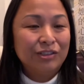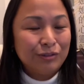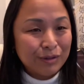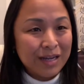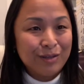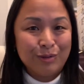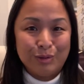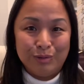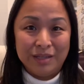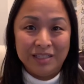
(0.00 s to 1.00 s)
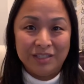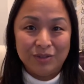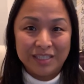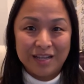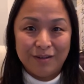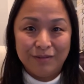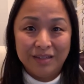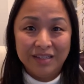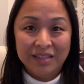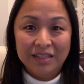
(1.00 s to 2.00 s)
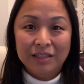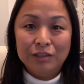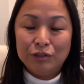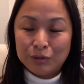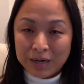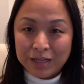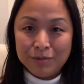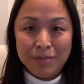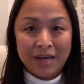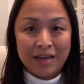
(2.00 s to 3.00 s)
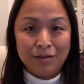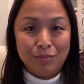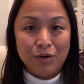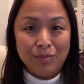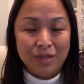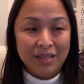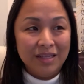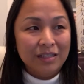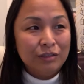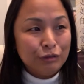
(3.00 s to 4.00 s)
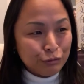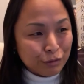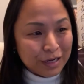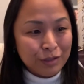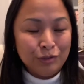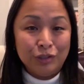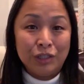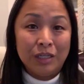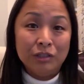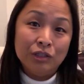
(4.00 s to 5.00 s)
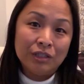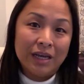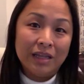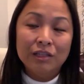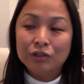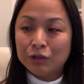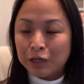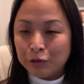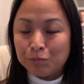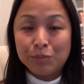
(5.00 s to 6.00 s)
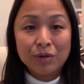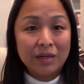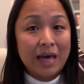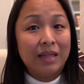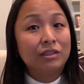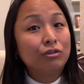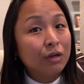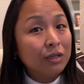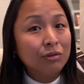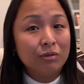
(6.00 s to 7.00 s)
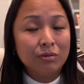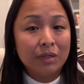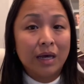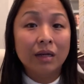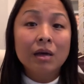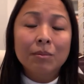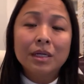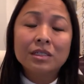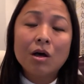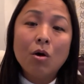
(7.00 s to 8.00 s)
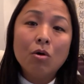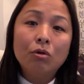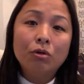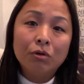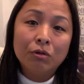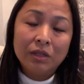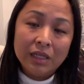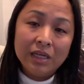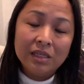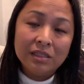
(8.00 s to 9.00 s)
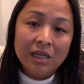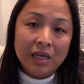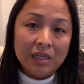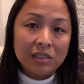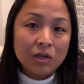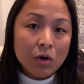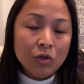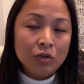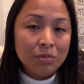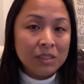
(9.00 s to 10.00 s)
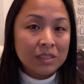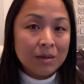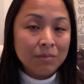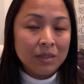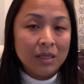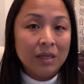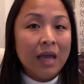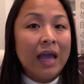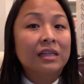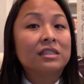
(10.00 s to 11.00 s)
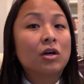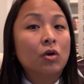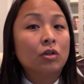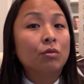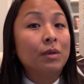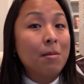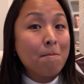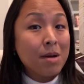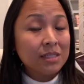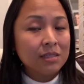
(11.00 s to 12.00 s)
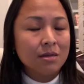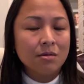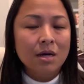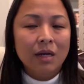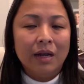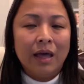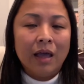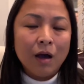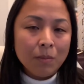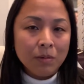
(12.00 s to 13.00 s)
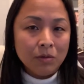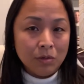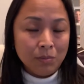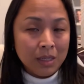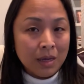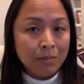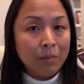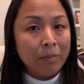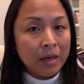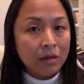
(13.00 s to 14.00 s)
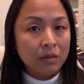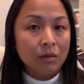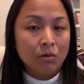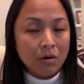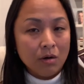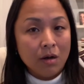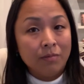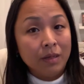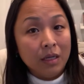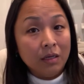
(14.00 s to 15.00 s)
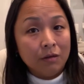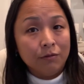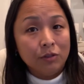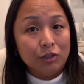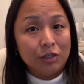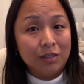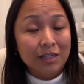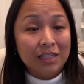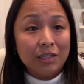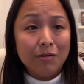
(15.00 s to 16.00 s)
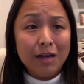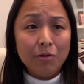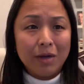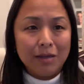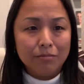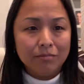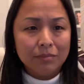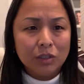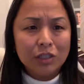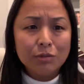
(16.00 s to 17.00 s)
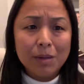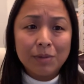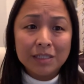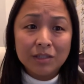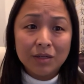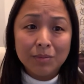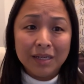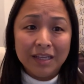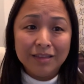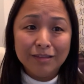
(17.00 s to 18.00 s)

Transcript: Try to do things yourself. Try to make that appointment. Try to change that. Try to book that. Try to do that. Because all those things is going to be something, and it's going to be a muscle that help you to become a better grown-up in the future. So anyway, just my personal opinion.